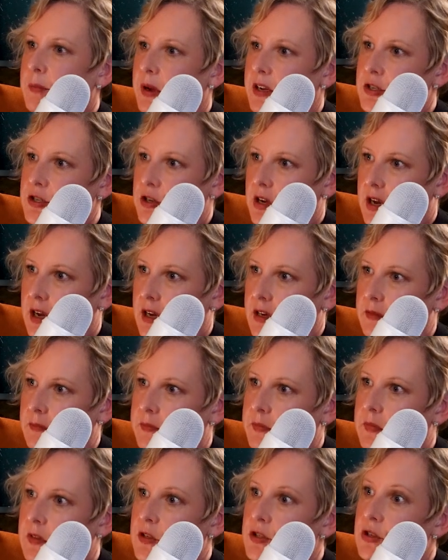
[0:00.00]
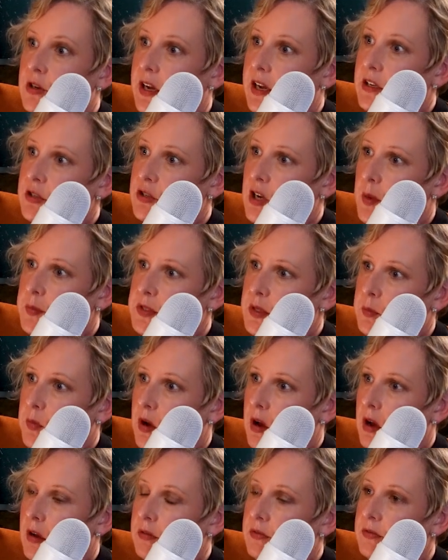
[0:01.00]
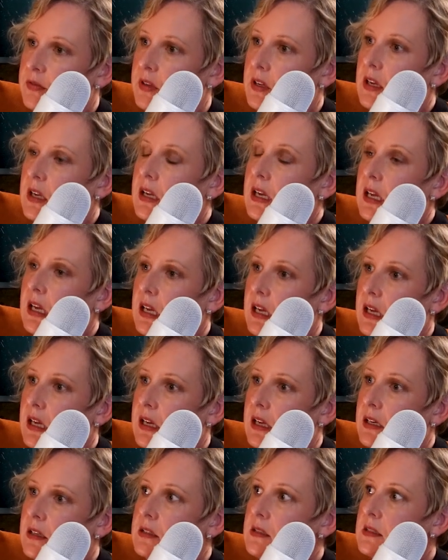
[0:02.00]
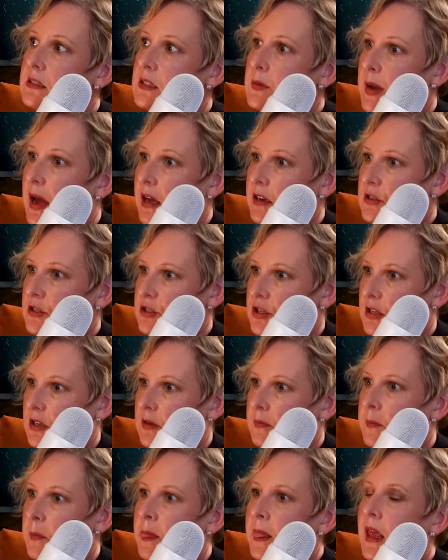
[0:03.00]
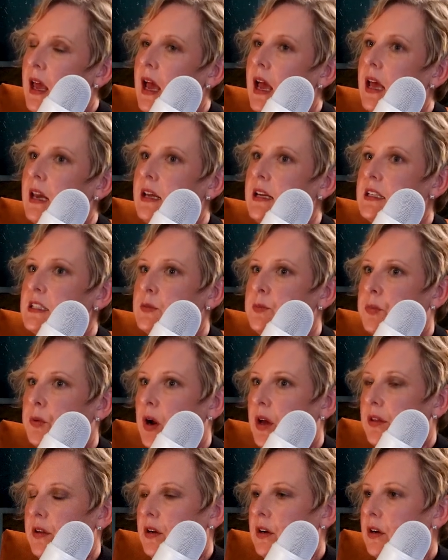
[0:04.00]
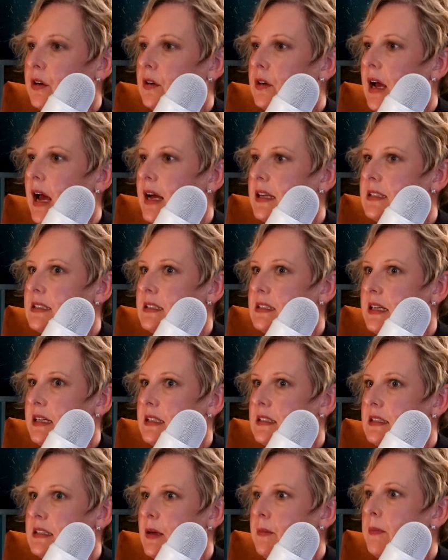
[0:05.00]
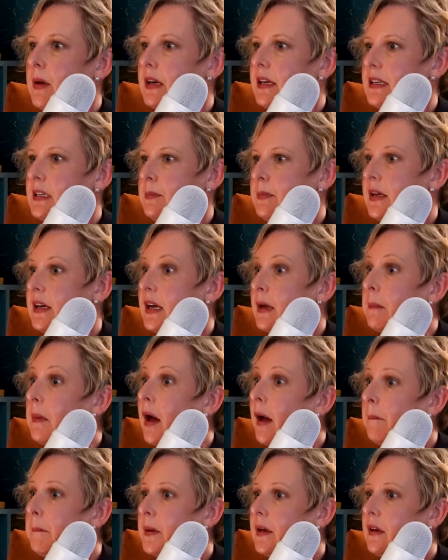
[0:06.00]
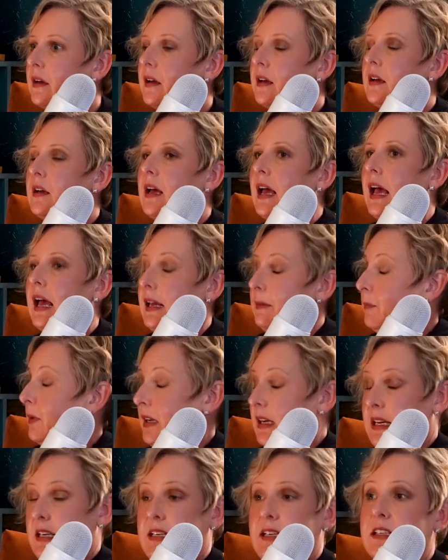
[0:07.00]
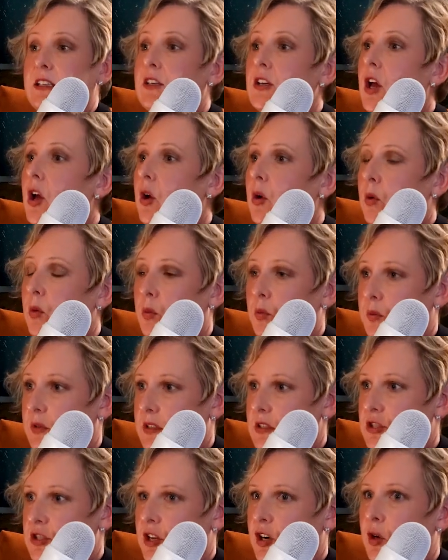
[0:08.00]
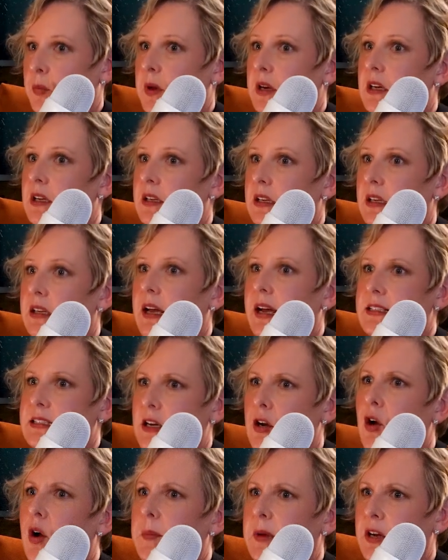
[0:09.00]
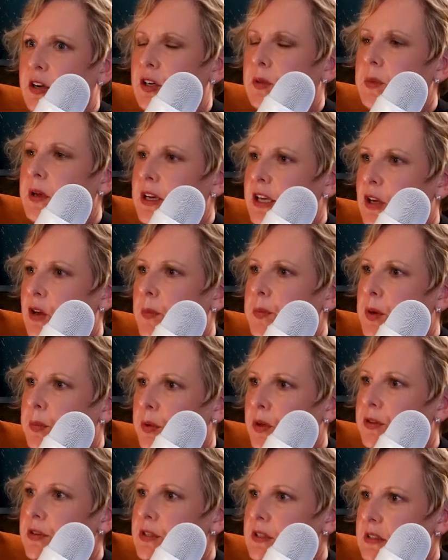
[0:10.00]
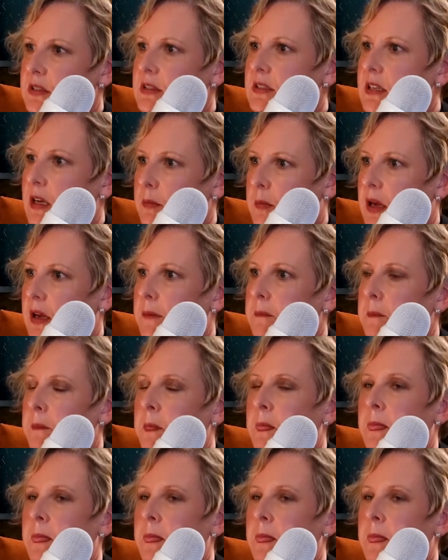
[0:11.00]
by train. The train dropped him off in Sebastian, and his brother had sent somebody to pick him up. But he didn't know this gentleman. And the guy said, "Oh, I'm here to pick you up. Your brother sent me."